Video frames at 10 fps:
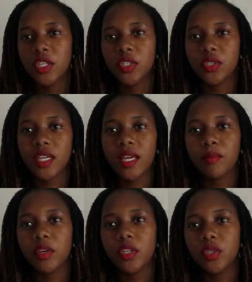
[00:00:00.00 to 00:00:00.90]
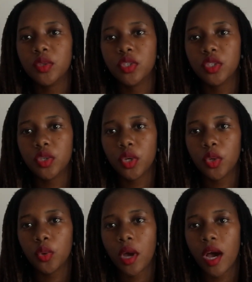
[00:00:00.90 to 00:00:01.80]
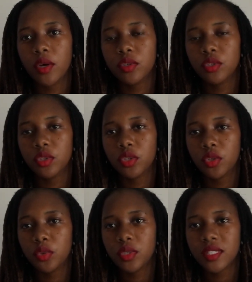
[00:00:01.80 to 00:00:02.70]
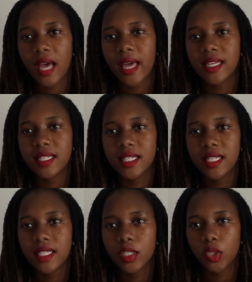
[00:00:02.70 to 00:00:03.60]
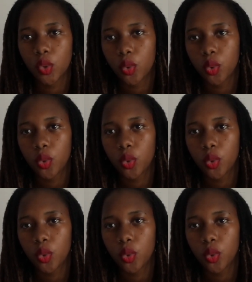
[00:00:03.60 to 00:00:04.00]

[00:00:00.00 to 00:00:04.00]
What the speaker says: Today I'm going to show you how to use a digital,